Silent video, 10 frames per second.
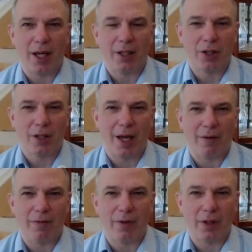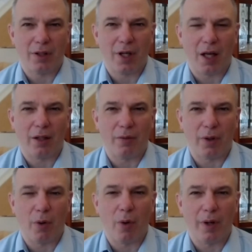not just have solid
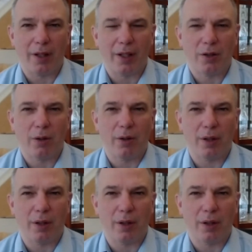recording that's